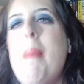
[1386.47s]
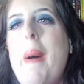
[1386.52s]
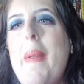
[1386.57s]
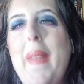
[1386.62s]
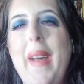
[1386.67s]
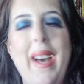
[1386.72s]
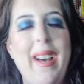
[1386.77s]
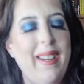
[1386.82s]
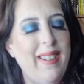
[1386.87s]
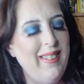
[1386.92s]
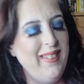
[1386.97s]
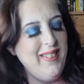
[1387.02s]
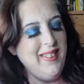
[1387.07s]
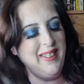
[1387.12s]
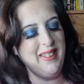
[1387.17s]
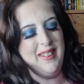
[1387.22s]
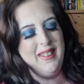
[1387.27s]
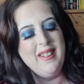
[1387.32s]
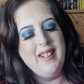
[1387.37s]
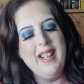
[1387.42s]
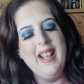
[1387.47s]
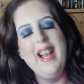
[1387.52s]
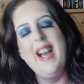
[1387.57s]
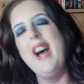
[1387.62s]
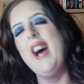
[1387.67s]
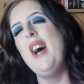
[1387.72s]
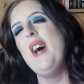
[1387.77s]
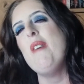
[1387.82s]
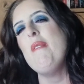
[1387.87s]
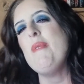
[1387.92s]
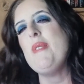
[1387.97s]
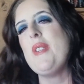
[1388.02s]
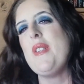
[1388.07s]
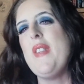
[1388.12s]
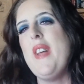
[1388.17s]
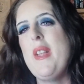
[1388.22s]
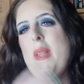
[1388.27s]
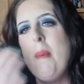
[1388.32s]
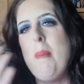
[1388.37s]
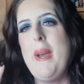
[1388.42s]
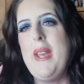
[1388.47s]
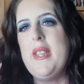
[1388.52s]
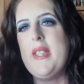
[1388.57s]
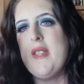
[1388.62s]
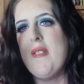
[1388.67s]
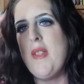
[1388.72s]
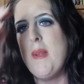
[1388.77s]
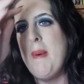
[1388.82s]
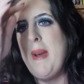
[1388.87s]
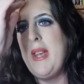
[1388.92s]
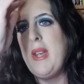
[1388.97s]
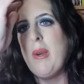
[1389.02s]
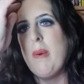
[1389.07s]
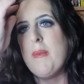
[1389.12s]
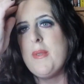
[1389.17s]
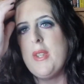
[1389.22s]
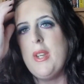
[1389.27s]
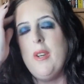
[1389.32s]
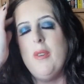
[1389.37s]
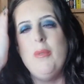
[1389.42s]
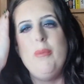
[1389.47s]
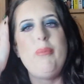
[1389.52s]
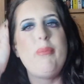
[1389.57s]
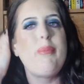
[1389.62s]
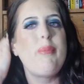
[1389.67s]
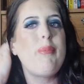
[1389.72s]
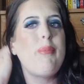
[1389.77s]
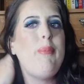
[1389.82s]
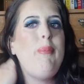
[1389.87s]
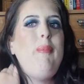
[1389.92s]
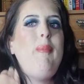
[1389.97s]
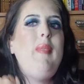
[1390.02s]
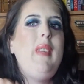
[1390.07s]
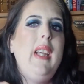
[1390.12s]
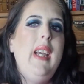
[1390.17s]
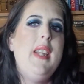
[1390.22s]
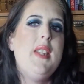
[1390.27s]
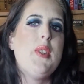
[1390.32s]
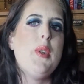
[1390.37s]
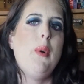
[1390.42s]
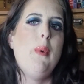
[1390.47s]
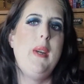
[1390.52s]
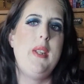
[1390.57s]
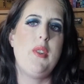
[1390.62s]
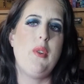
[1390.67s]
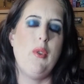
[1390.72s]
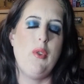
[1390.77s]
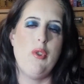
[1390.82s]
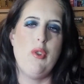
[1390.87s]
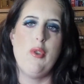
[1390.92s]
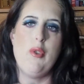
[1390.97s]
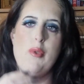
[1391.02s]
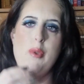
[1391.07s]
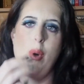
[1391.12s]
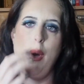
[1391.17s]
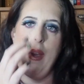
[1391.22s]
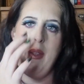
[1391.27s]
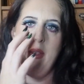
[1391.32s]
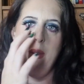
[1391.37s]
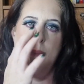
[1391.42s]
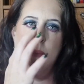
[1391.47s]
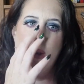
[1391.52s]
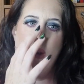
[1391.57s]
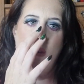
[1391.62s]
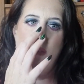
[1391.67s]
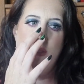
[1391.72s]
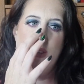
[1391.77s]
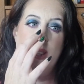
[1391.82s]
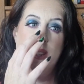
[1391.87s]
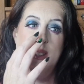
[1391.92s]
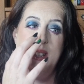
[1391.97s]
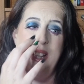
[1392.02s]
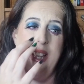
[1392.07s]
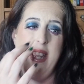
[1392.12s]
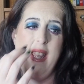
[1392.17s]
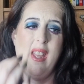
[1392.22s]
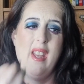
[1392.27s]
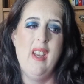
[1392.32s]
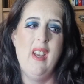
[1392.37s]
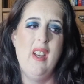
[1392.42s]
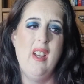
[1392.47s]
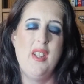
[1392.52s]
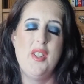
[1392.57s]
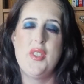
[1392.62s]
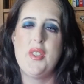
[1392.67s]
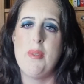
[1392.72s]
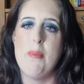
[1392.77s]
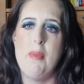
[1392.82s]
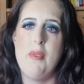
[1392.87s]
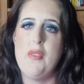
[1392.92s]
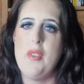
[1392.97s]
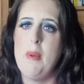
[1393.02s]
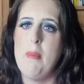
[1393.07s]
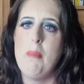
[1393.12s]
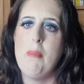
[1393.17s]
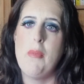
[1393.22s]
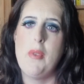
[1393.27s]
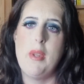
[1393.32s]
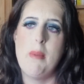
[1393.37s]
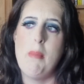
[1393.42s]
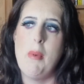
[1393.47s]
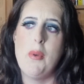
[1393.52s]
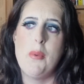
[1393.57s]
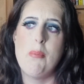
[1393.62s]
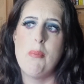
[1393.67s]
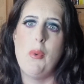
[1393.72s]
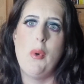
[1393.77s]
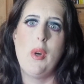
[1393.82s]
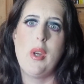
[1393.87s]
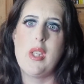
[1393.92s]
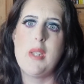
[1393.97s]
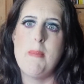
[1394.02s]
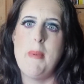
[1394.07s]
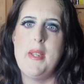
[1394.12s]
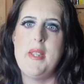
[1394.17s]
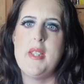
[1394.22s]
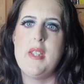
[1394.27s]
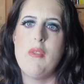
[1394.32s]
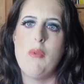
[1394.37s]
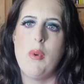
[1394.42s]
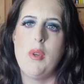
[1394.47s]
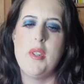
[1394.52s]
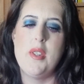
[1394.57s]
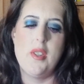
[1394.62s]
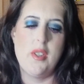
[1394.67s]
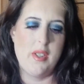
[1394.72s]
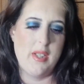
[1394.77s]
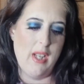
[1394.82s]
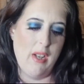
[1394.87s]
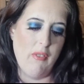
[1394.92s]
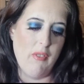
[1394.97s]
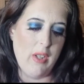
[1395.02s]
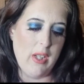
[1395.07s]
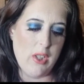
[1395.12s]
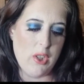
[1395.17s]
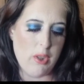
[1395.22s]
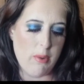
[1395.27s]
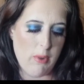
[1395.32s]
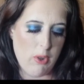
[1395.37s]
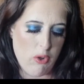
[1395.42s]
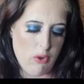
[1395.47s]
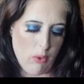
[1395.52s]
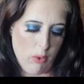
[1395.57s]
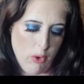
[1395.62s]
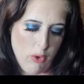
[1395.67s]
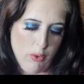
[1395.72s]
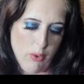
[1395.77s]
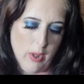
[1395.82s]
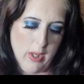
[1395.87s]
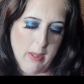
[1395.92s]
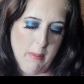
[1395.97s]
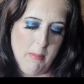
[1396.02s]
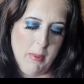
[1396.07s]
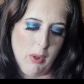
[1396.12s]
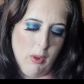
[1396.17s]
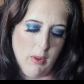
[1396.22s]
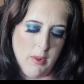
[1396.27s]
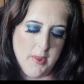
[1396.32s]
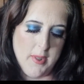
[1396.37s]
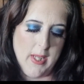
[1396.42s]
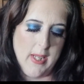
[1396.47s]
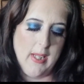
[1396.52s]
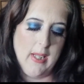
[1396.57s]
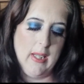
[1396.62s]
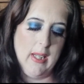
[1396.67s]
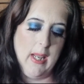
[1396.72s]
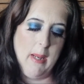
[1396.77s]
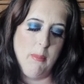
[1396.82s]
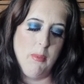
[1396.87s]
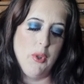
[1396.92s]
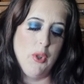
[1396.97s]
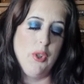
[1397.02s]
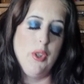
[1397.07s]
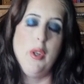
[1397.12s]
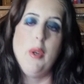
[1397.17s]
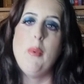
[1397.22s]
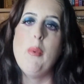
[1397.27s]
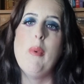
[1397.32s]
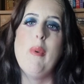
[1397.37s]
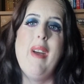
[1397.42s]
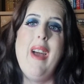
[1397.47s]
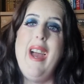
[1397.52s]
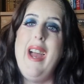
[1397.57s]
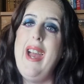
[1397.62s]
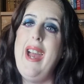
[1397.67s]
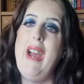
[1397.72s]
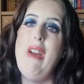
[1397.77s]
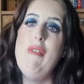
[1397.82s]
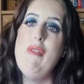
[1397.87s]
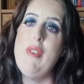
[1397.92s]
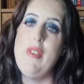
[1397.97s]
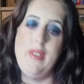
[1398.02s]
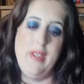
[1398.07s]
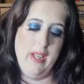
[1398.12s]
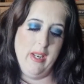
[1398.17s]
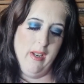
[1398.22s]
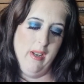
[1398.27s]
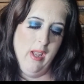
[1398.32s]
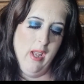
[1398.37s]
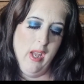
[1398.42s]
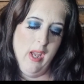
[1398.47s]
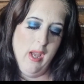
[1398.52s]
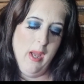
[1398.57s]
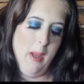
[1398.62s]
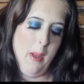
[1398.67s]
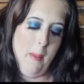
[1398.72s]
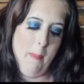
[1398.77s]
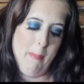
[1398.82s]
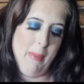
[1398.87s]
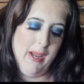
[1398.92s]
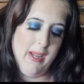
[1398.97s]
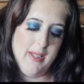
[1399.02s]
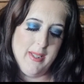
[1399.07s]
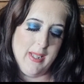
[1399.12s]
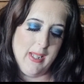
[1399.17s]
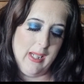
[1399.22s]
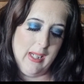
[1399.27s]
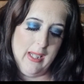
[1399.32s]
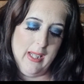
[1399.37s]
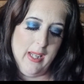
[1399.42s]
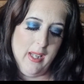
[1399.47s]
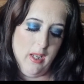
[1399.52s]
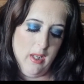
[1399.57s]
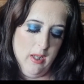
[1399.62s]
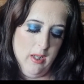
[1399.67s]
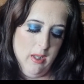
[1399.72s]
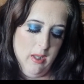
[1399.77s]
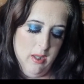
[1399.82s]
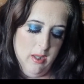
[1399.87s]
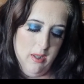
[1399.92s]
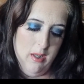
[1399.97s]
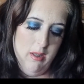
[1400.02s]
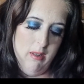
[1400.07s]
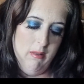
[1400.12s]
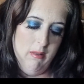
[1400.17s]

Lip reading: Sorry about that. So they're the base of the makeup, so it's always good to try them. And obviously, some of them, the more expensive ones, I definitely do enjoy trying because they claim to do everything. Basically,